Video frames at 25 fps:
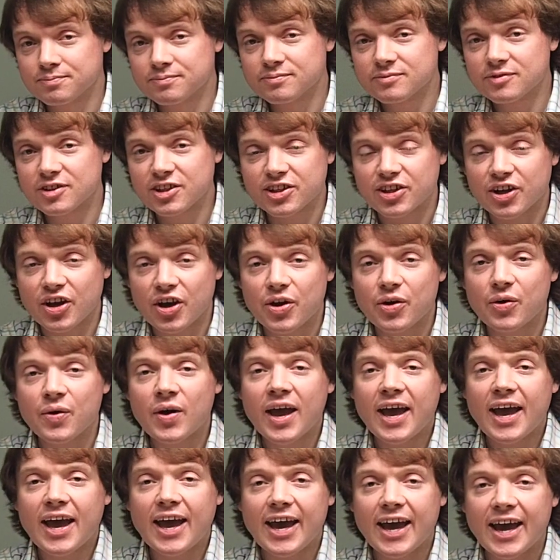So
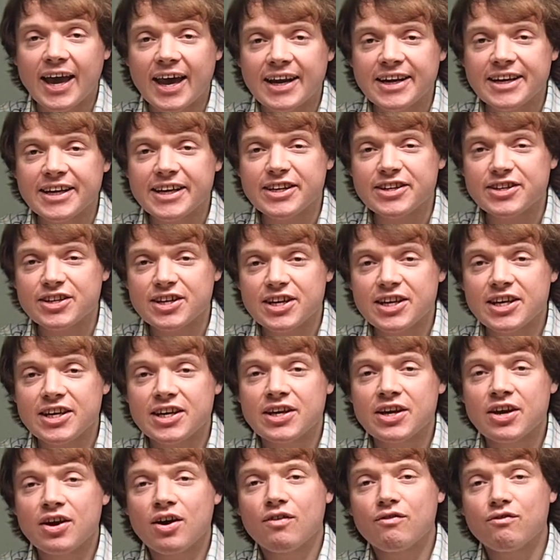
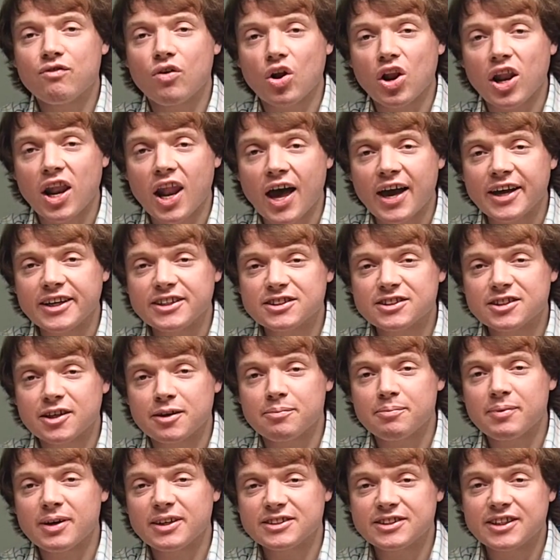LED for light
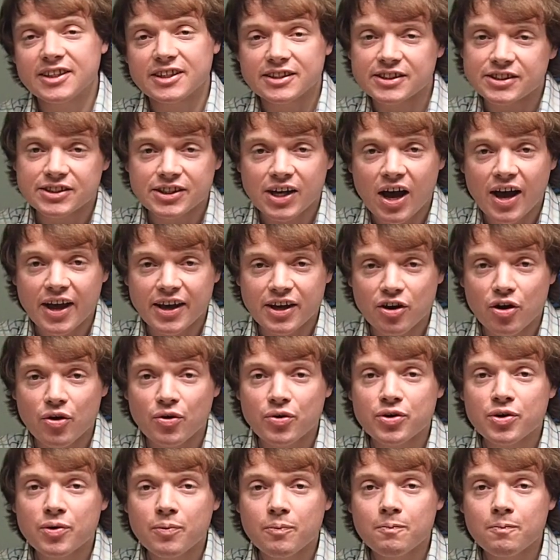emitting diode.